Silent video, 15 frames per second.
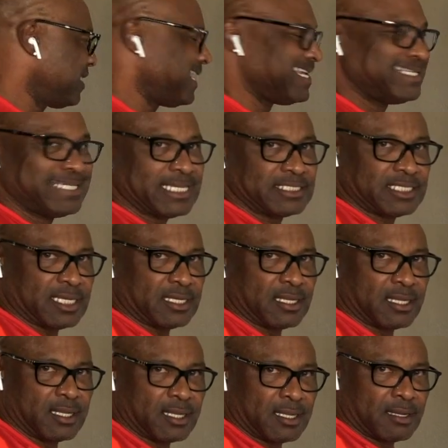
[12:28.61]

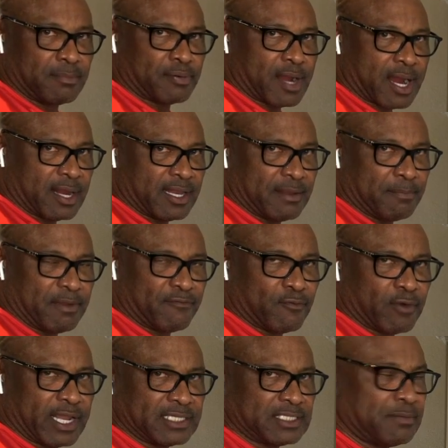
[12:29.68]
existed
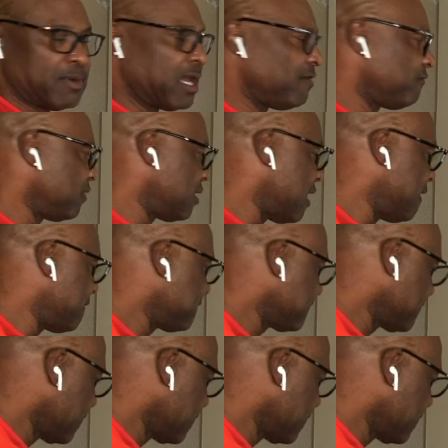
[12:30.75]
before AC Body for Life.